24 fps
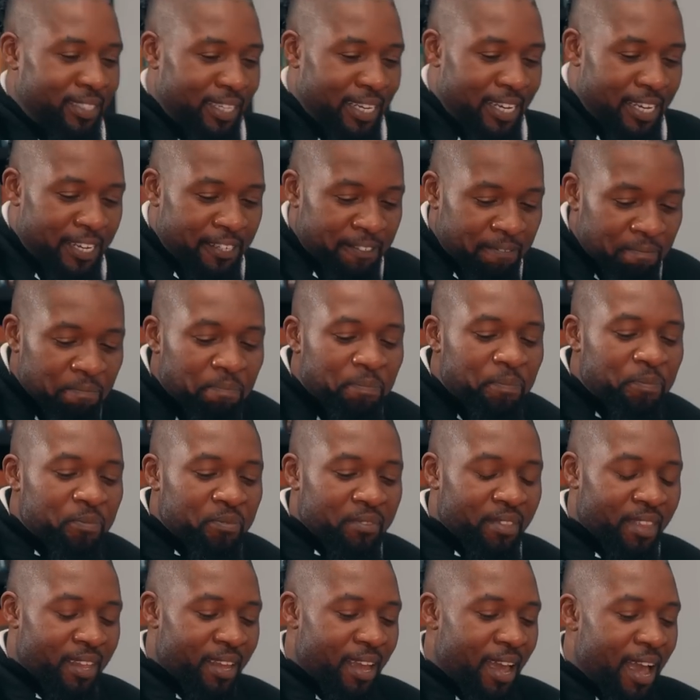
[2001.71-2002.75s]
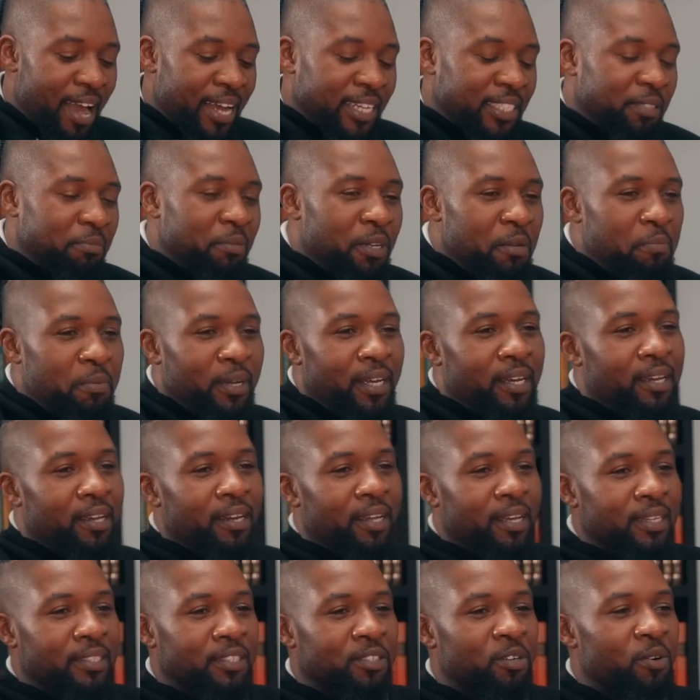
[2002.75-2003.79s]
see, as me being
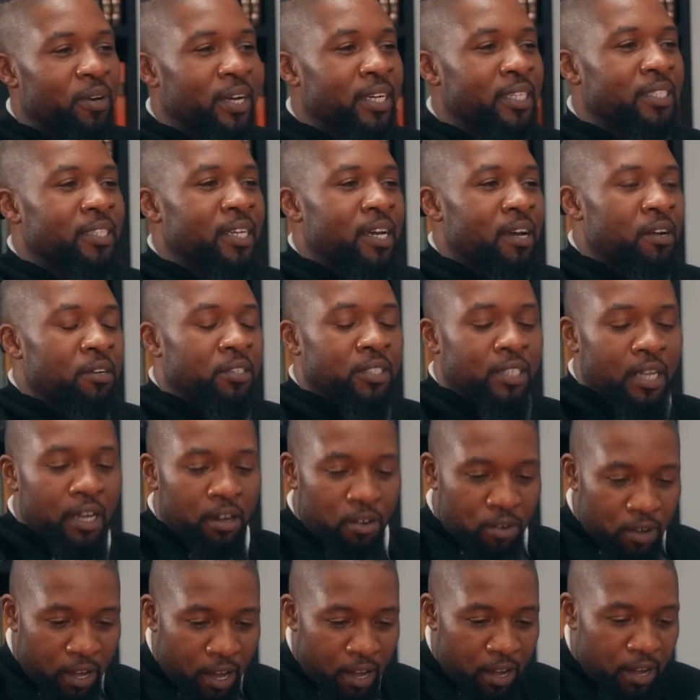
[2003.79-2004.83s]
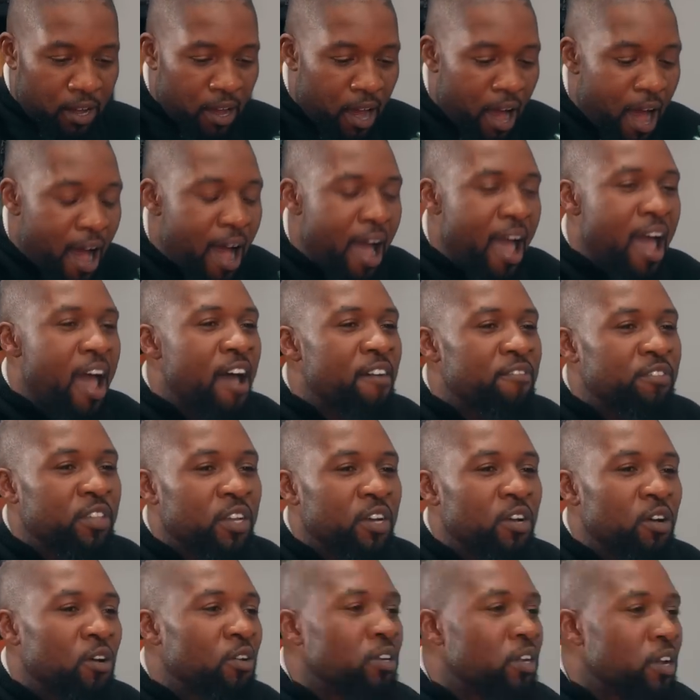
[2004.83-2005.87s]
his grandchild, it's like okay, I have to
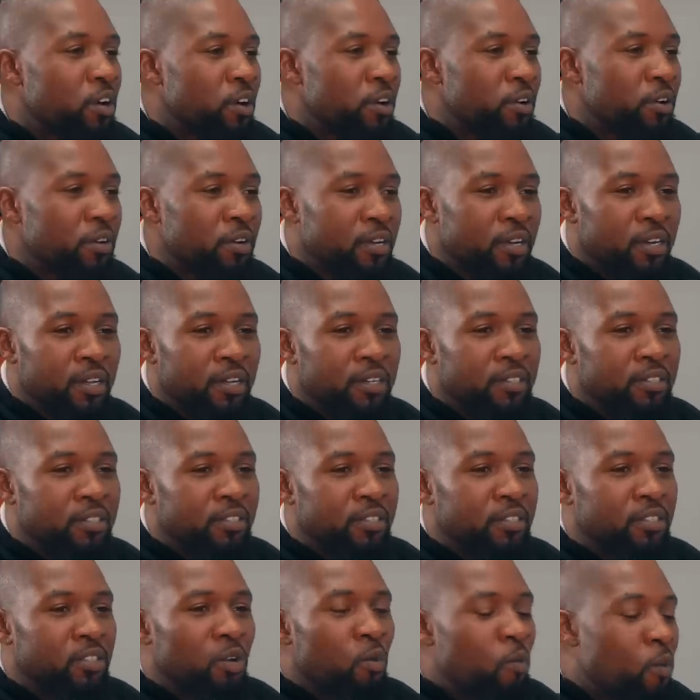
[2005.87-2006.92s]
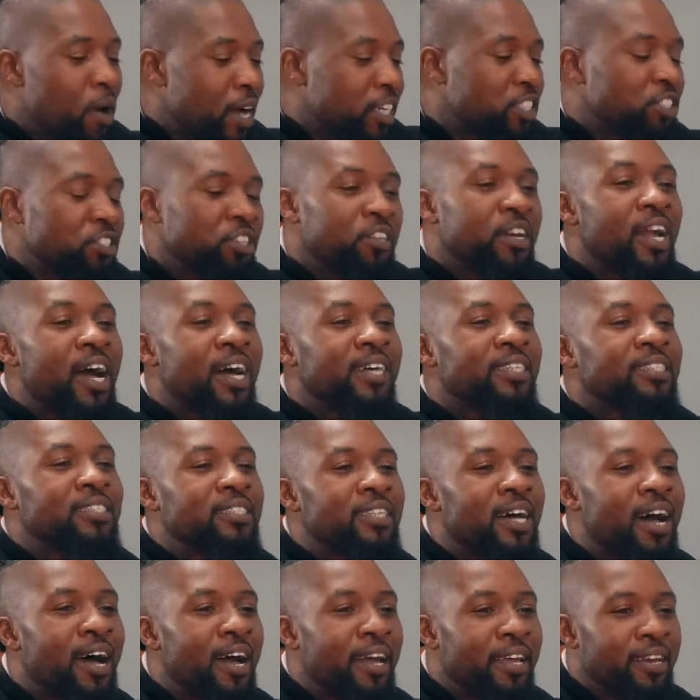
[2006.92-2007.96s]
go learn the westernized
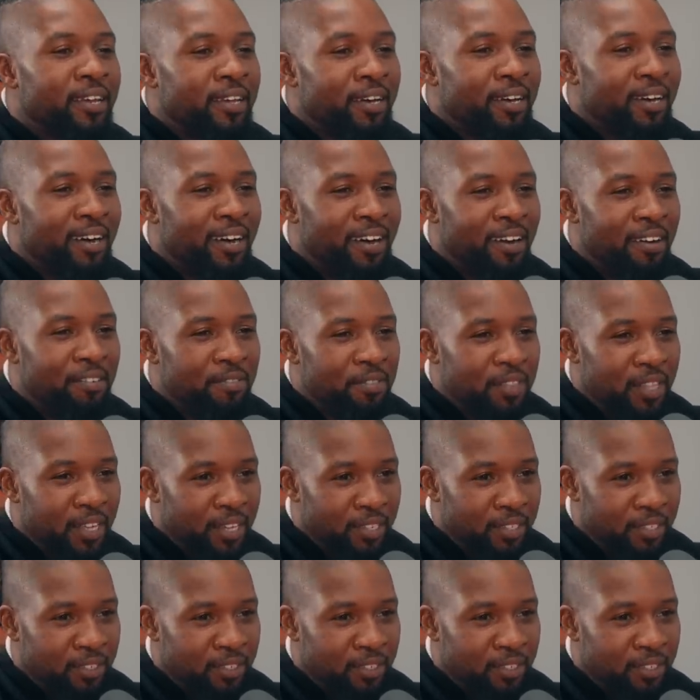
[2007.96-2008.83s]
side. Their way. Got you.